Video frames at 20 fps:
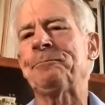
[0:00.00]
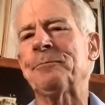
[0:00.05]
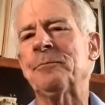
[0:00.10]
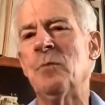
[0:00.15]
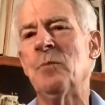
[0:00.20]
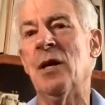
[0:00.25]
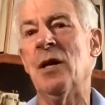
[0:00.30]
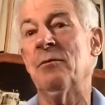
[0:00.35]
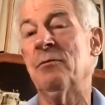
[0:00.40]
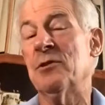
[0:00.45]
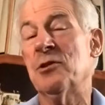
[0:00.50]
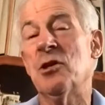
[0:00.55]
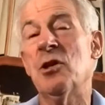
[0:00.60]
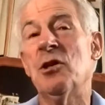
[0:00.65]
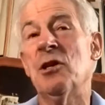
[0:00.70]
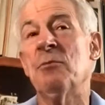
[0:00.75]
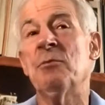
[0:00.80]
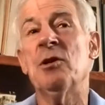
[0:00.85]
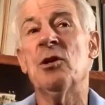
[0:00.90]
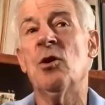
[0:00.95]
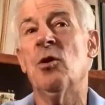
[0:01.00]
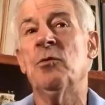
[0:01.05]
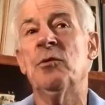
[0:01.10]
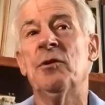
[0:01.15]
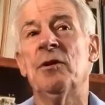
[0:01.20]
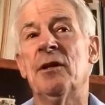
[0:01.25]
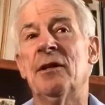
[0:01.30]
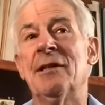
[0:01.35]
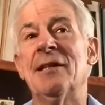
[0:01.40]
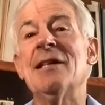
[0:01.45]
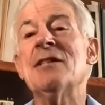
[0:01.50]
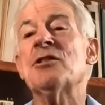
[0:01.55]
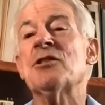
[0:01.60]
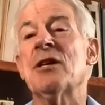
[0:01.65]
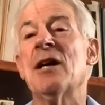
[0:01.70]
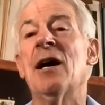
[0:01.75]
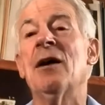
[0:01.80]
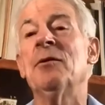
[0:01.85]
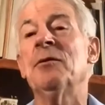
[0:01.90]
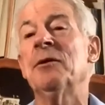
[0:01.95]
But certainly we don't
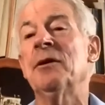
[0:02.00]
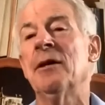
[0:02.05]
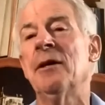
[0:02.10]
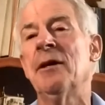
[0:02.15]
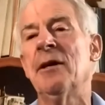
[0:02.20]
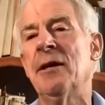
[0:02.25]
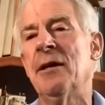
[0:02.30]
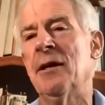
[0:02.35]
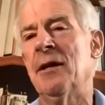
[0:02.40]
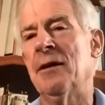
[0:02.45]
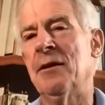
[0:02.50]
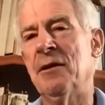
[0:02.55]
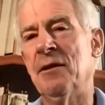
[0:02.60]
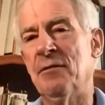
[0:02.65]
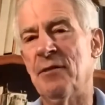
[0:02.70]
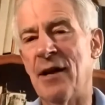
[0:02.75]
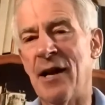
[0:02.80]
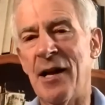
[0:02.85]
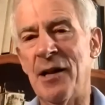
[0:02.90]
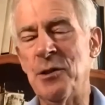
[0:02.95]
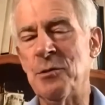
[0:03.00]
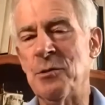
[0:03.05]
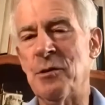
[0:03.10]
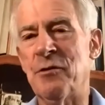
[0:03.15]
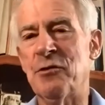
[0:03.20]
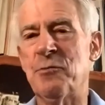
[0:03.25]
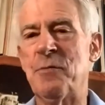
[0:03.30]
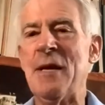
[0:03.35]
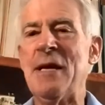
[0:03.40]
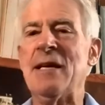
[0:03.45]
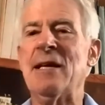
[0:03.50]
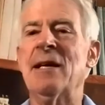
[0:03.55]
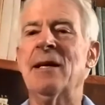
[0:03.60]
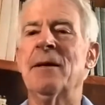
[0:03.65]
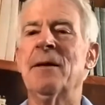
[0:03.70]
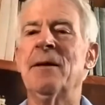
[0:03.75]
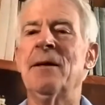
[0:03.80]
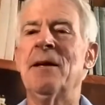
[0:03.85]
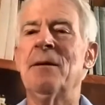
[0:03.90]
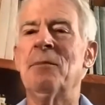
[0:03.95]
discount the value of speaking,
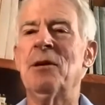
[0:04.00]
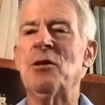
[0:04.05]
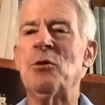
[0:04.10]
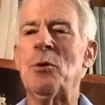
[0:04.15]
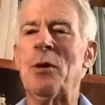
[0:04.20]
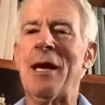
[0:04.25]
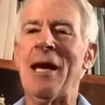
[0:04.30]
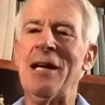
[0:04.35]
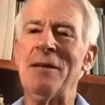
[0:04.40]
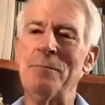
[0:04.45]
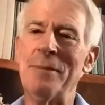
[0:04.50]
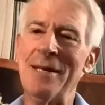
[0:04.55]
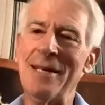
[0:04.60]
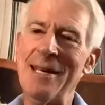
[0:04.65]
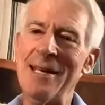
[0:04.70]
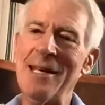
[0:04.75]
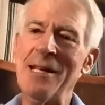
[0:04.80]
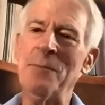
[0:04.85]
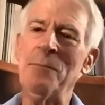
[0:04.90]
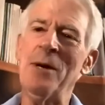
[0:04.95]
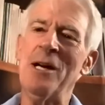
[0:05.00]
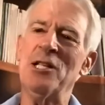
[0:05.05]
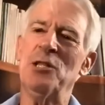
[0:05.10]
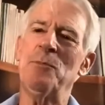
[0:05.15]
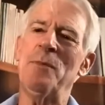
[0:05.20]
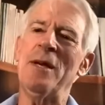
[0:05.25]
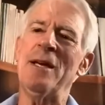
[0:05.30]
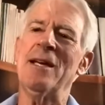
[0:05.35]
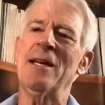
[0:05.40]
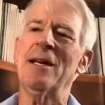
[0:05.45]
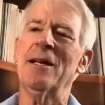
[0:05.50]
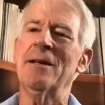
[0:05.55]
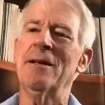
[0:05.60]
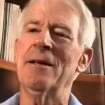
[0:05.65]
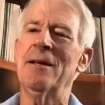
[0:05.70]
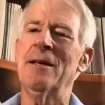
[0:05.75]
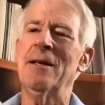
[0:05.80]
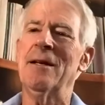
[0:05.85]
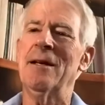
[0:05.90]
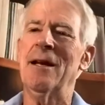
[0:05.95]
but you can't begin by speaking,
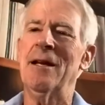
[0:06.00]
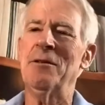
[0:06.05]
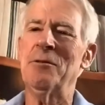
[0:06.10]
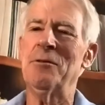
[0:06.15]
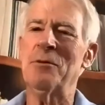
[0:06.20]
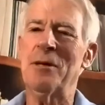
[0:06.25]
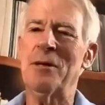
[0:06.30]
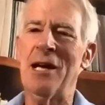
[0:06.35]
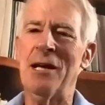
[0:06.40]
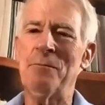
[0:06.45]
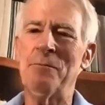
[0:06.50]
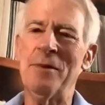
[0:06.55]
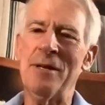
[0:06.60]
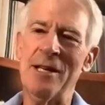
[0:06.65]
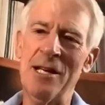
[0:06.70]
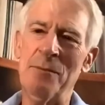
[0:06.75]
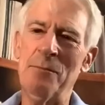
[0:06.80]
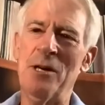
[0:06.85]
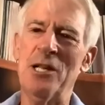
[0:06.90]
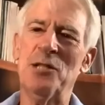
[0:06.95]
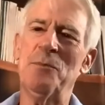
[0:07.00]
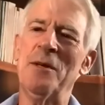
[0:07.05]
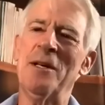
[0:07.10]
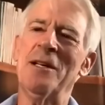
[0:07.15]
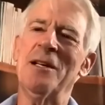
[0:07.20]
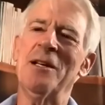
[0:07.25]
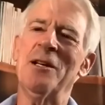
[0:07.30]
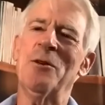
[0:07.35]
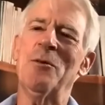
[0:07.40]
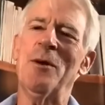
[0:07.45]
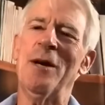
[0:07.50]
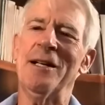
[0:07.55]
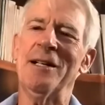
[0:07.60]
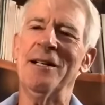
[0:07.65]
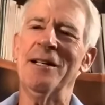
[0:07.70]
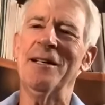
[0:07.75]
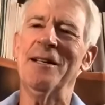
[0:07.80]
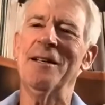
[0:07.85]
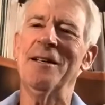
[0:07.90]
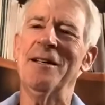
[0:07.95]
and you can't begin by speaking
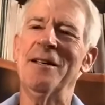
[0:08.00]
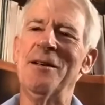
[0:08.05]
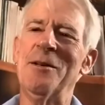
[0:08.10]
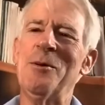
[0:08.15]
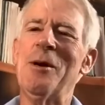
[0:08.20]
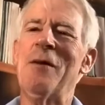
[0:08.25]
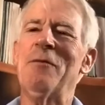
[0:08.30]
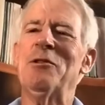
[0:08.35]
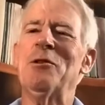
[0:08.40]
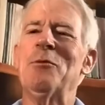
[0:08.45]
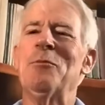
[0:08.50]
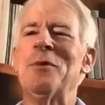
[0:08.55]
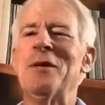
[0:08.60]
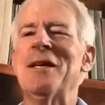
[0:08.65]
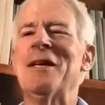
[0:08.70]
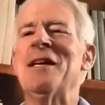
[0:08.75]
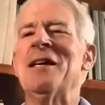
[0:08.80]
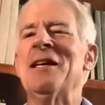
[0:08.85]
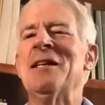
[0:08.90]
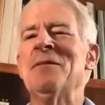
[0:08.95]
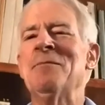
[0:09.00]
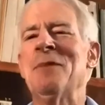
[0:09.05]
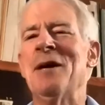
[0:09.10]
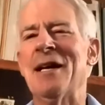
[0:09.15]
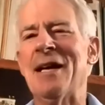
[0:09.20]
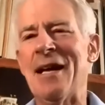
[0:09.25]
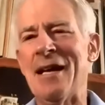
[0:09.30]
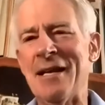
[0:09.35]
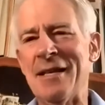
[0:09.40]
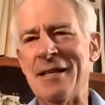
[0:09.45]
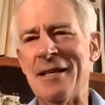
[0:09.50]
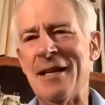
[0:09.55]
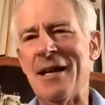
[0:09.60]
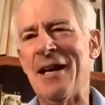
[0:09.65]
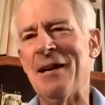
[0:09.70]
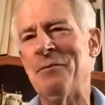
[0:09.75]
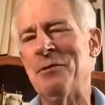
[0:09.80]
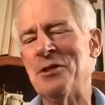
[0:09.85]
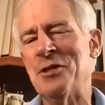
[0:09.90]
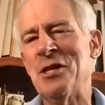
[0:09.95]
correctly. You have to begin by getting the
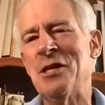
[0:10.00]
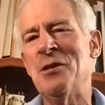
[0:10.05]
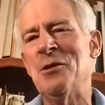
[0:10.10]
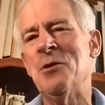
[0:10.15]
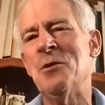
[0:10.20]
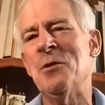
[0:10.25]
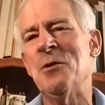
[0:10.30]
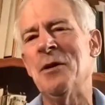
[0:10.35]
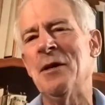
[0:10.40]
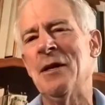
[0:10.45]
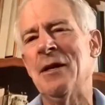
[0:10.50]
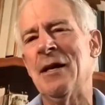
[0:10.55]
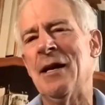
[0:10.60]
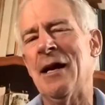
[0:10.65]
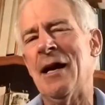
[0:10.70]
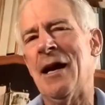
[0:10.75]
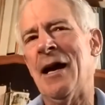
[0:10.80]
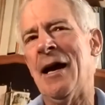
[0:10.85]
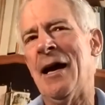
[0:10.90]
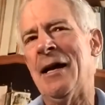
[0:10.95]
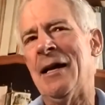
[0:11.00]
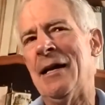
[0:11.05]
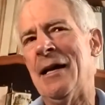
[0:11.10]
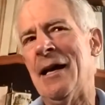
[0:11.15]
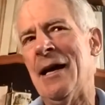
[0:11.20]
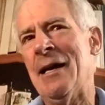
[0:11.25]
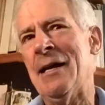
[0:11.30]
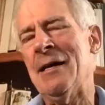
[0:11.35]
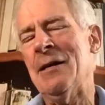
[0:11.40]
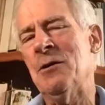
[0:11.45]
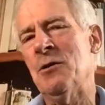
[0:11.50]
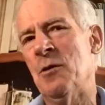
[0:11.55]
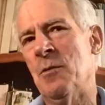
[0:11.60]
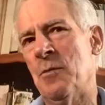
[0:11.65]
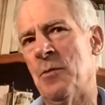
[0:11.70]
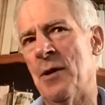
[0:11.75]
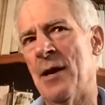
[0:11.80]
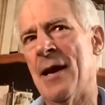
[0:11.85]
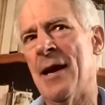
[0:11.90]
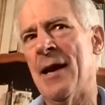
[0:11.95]
language in you and letting your
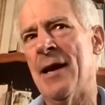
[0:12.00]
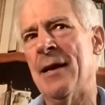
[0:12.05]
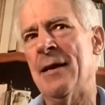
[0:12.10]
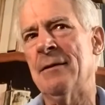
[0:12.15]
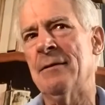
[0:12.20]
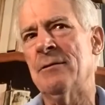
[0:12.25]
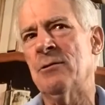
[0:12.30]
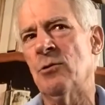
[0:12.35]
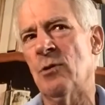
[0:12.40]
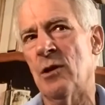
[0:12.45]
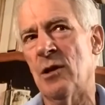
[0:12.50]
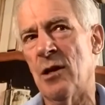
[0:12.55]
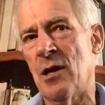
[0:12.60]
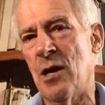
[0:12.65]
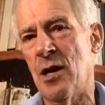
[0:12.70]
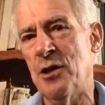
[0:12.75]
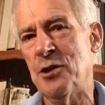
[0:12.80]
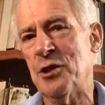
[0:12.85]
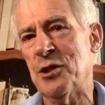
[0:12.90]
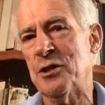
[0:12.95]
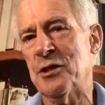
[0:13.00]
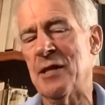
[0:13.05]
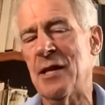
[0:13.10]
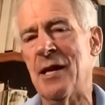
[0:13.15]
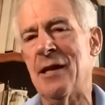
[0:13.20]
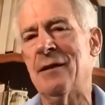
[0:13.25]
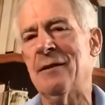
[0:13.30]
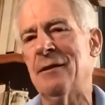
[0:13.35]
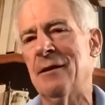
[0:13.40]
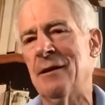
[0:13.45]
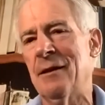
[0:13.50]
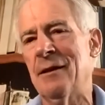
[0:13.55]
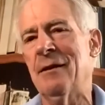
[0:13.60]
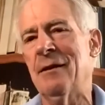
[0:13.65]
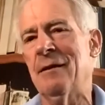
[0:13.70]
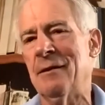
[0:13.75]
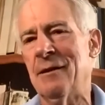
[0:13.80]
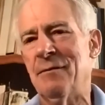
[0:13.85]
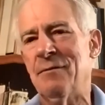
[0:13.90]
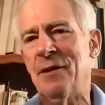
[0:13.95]
brain, to a large extent,
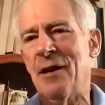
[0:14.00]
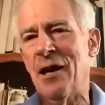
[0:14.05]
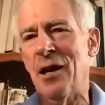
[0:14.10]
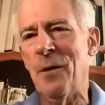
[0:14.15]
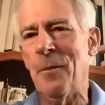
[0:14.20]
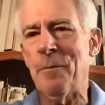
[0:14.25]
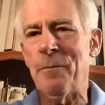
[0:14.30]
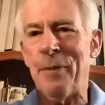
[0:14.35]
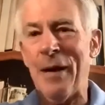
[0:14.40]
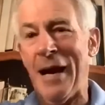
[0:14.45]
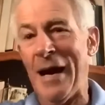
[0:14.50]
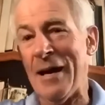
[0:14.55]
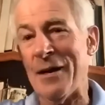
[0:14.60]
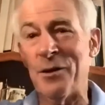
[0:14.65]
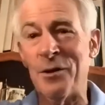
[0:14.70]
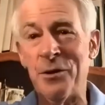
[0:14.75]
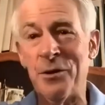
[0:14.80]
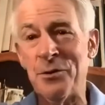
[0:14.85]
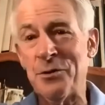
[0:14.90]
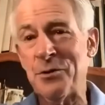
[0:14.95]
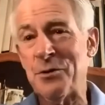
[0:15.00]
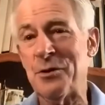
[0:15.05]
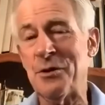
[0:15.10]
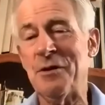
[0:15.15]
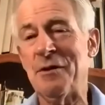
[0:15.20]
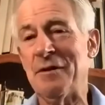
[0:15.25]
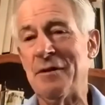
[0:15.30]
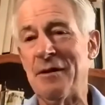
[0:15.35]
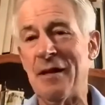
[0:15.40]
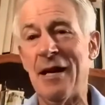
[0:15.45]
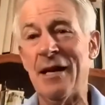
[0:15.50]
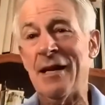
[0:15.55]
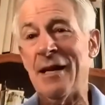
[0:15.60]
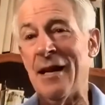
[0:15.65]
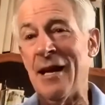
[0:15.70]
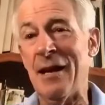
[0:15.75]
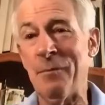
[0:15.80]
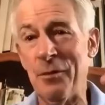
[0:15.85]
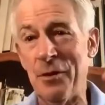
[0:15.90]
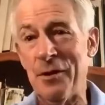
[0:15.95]
develop patterns that
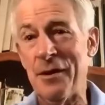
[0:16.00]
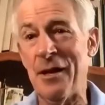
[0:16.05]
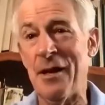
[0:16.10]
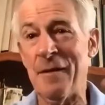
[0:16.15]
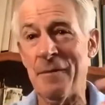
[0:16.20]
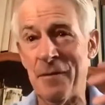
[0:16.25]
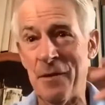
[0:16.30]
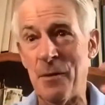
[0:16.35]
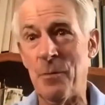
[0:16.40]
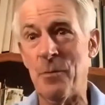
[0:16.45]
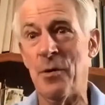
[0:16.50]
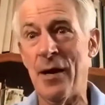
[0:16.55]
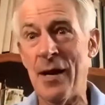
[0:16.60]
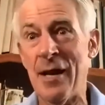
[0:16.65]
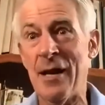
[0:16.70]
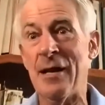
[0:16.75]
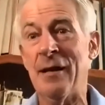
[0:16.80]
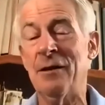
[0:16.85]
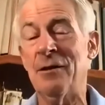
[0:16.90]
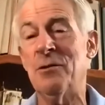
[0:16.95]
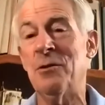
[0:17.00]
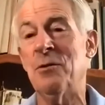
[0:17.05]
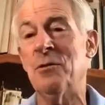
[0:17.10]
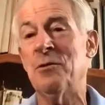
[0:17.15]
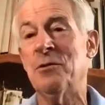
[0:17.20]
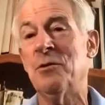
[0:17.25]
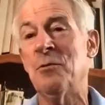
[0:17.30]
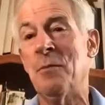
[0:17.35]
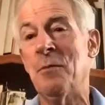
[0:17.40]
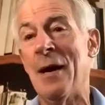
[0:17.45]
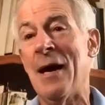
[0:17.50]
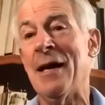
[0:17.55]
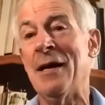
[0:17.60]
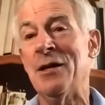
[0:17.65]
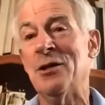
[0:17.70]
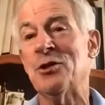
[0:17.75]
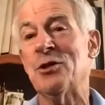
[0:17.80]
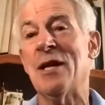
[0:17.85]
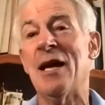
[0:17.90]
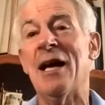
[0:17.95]
enable then the brain to
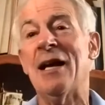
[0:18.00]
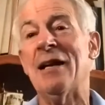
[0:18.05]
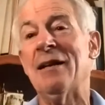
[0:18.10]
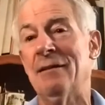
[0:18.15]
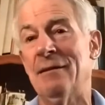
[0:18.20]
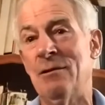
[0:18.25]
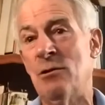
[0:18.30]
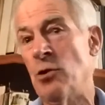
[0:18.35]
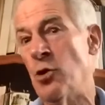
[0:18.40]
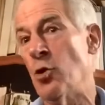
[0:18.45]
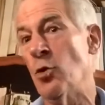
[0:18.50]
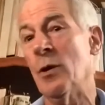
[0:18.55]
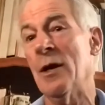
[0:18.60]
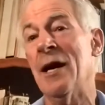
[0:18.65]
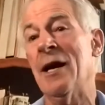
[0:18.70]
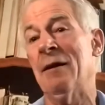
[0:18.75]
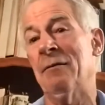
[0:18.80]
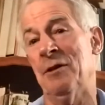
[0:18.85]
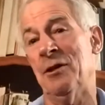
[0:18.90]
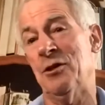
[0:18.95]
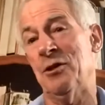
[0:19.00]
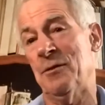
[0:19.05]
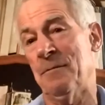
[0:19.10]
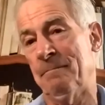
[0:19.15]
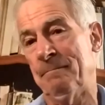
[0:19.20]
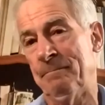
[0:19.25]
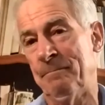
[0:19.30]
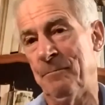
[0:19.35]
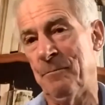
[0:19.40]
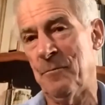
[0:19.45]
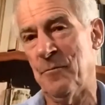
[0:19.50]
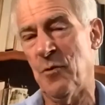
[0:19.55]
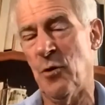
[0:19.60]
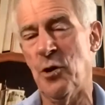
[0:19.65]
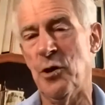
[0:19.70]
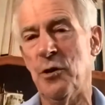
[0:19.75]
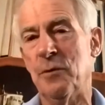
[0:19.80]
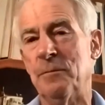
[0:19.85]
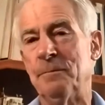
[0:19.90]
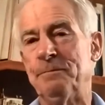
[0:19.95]
manage that new language
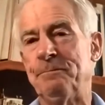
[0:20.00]
for you.